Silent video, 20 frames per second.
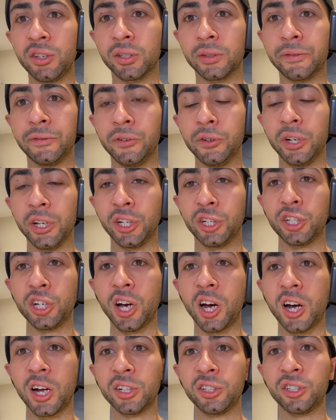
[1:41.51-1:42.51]
It's fully
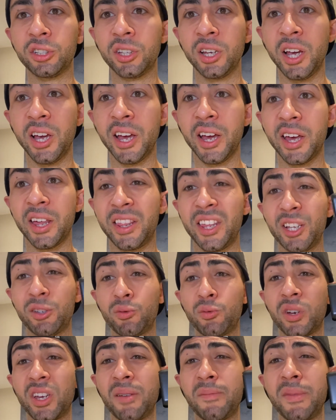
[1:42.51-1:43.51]
charged.
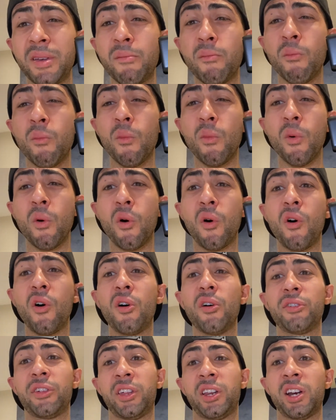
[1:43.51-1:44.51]
This will give me
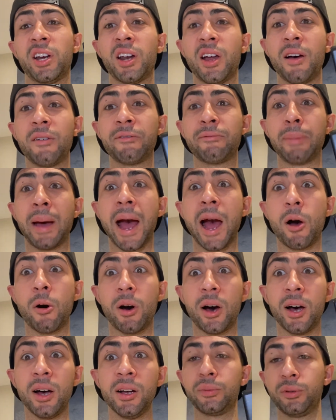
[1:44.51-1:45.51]
more than enough
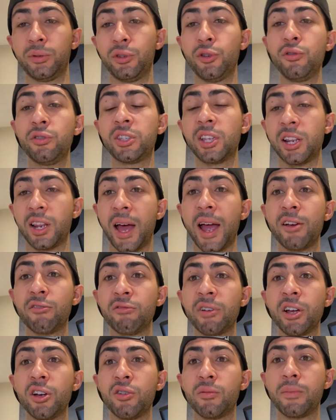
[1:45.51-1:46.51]
power. Use the light
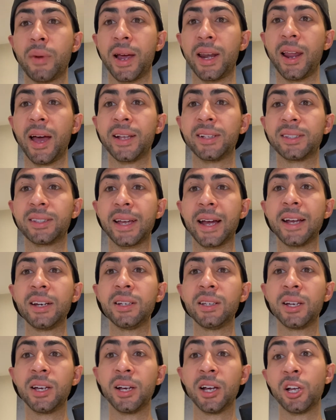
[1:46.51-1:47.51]
ring on my light
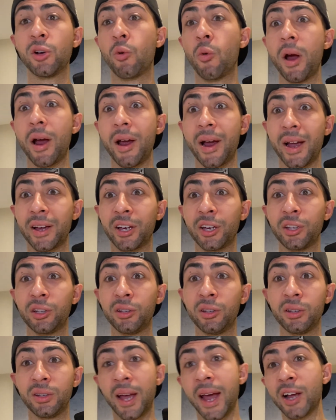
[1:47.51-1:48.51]
stand where I
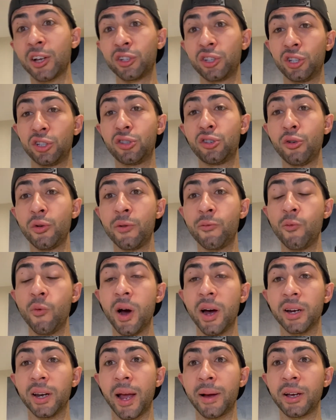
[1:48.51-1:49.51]
can actually it's two in
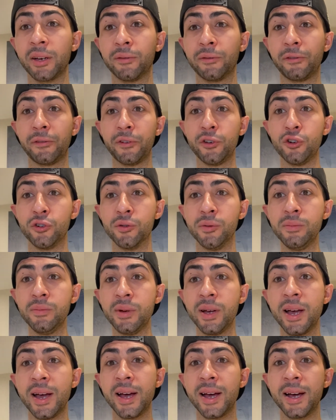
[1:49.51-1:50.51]
one. I can
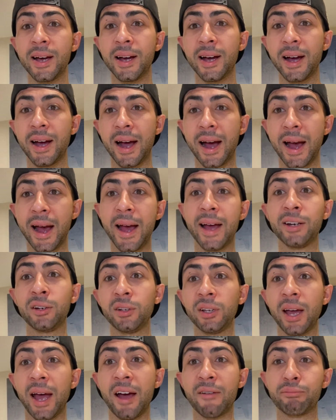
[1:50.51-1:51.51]
film and
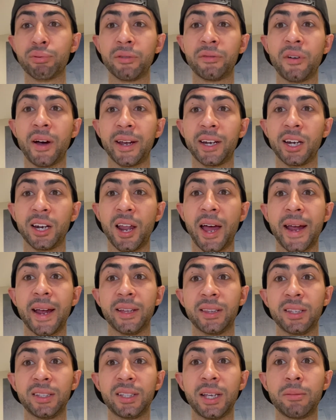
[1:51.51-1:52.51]
provide light
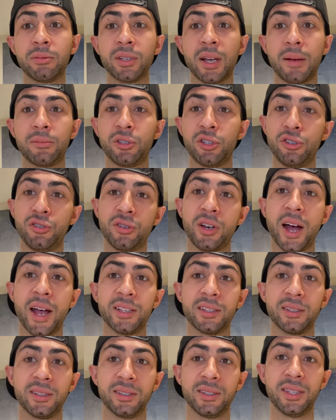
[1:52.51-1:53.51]
at the same time so you
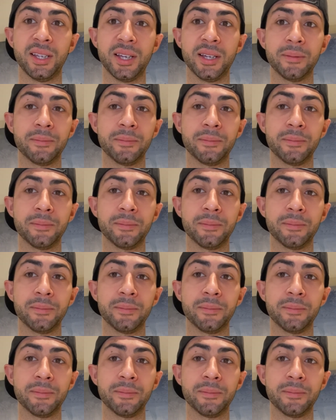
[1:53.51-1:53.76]
guys can see.